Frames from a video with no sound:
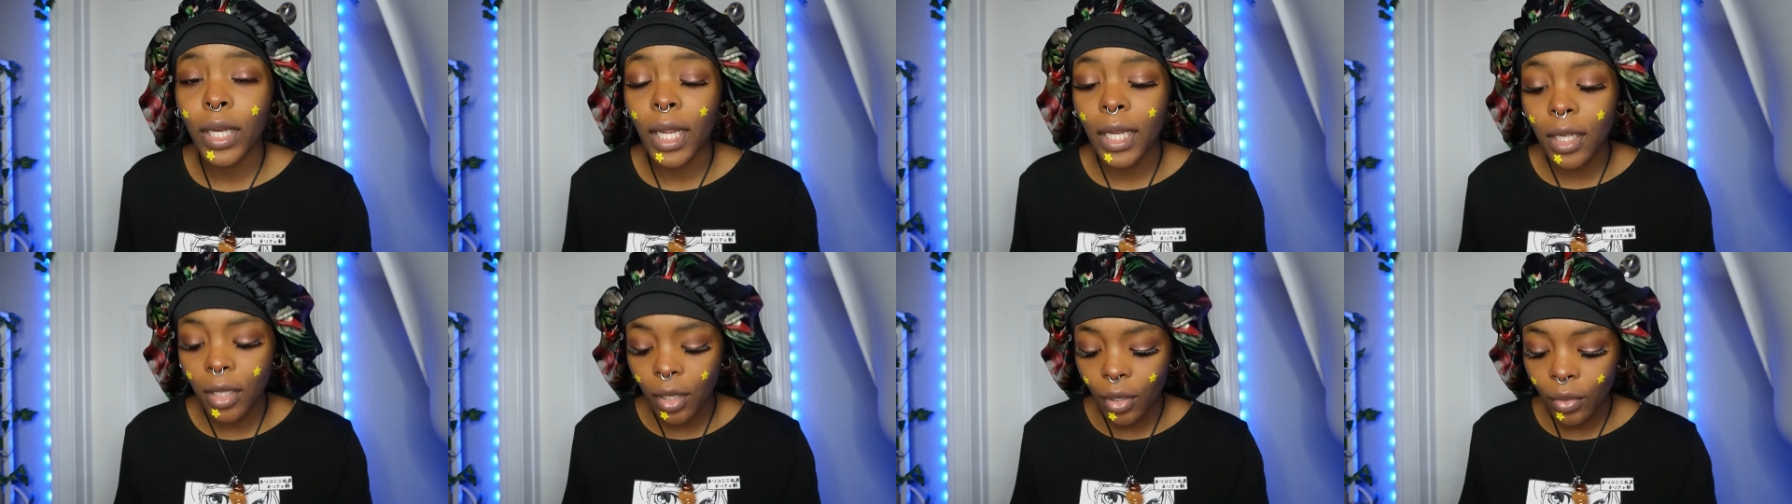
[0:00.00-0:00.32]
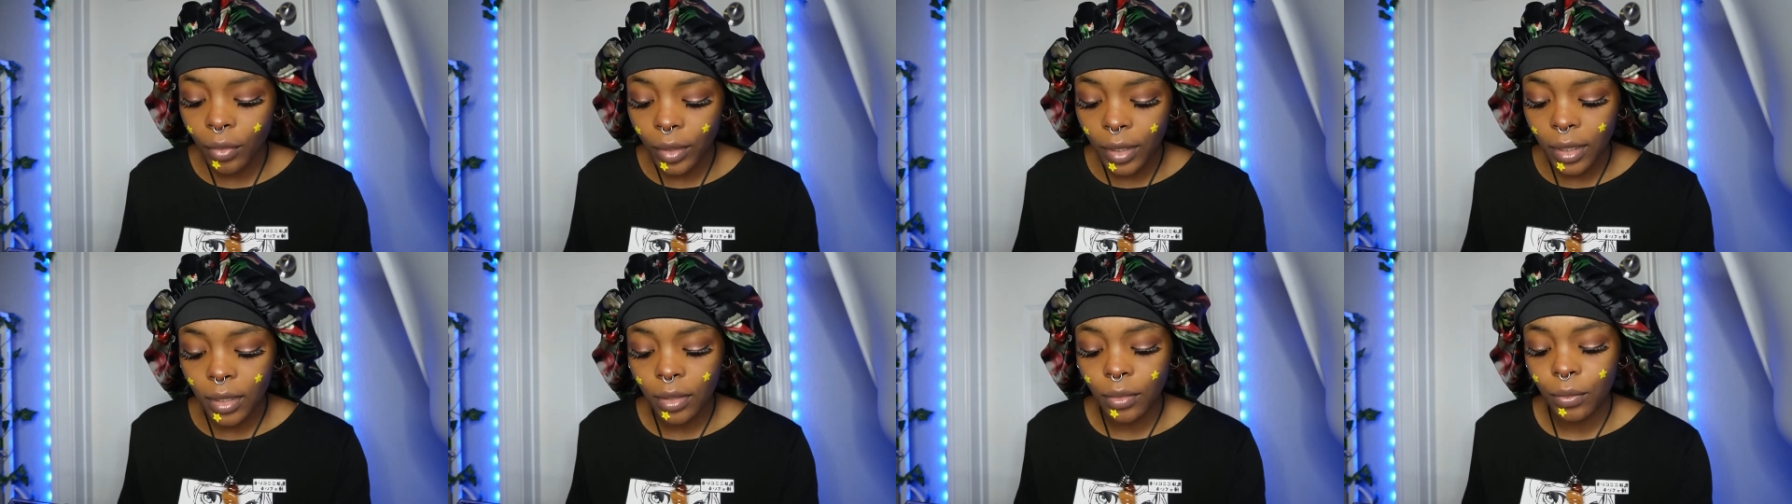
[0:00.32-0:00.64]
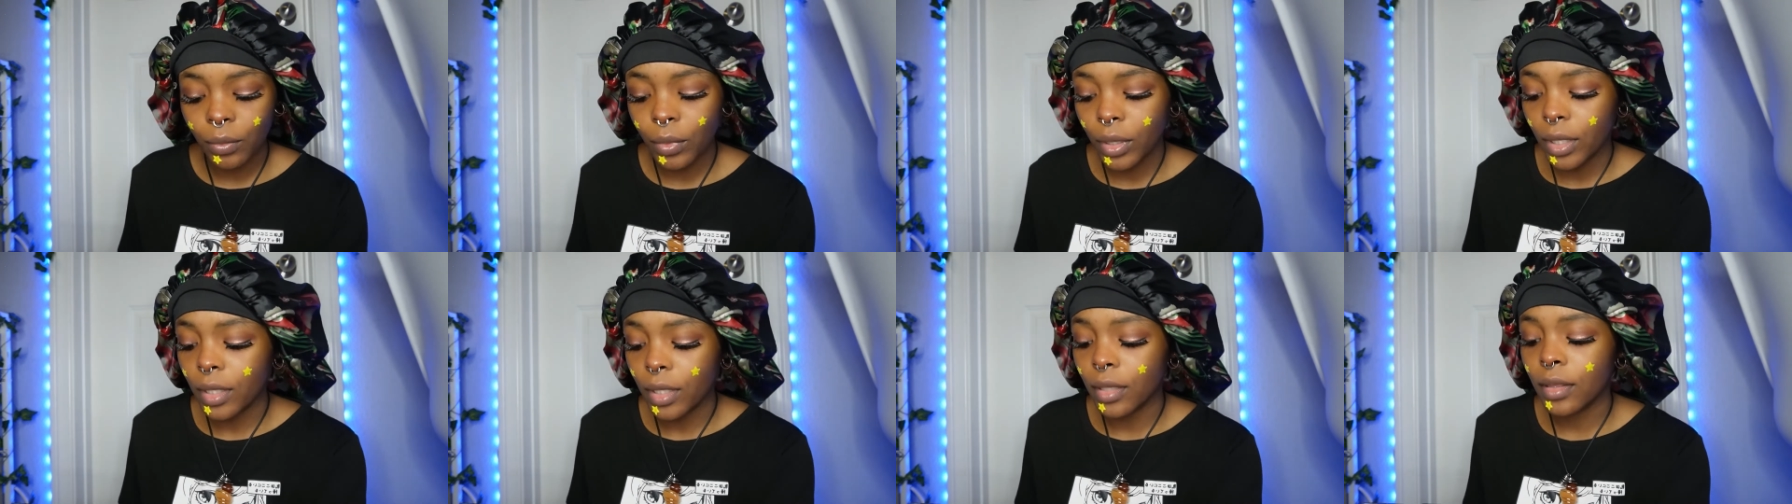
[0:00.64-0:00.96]
I go
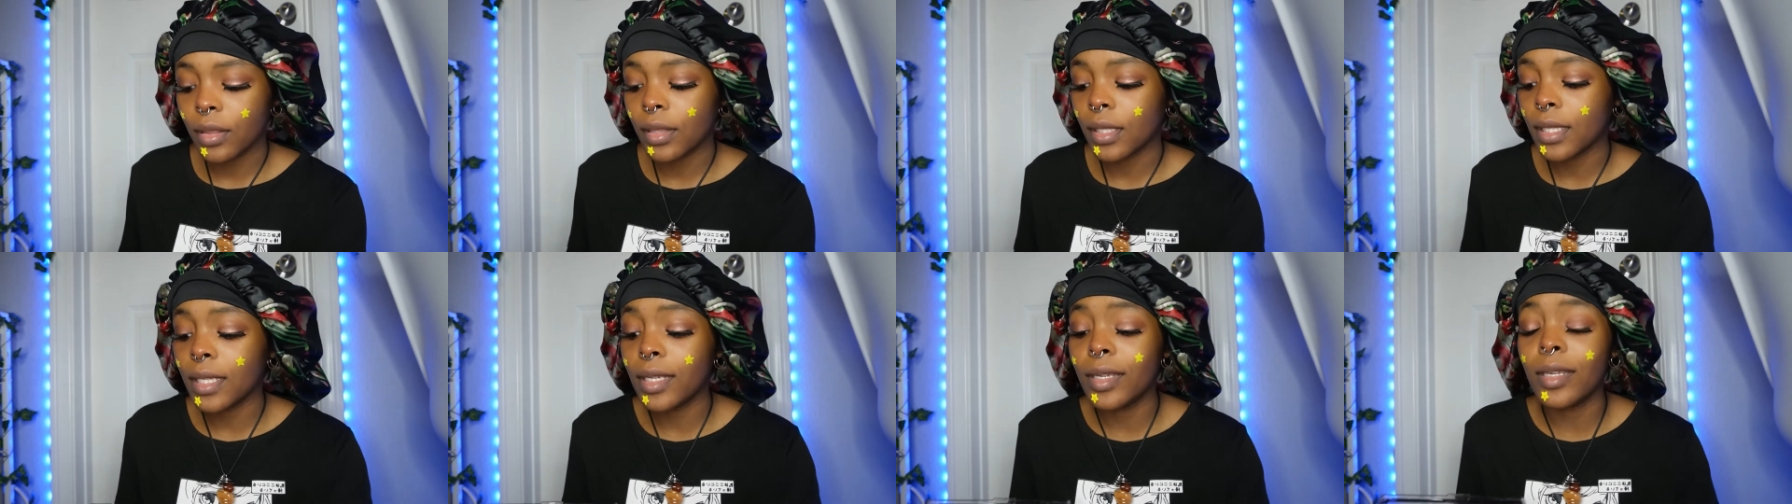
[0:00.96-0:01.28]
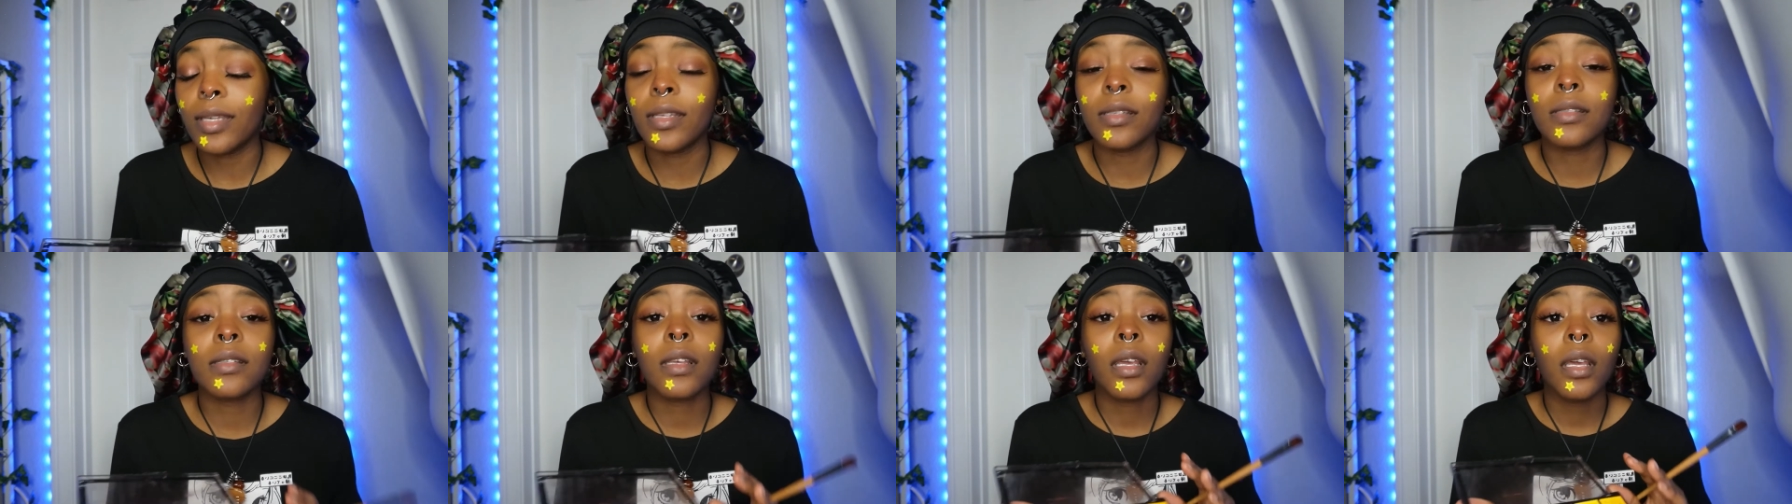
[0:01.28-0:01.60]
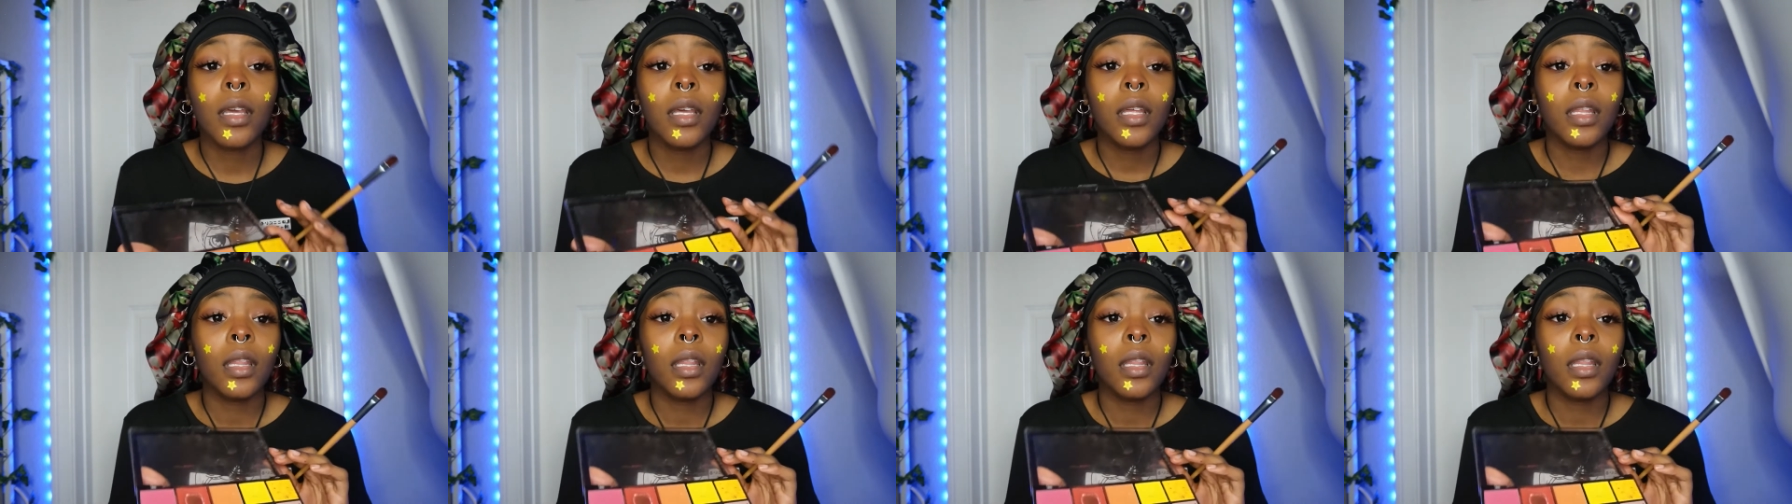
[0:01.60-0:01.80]
in with is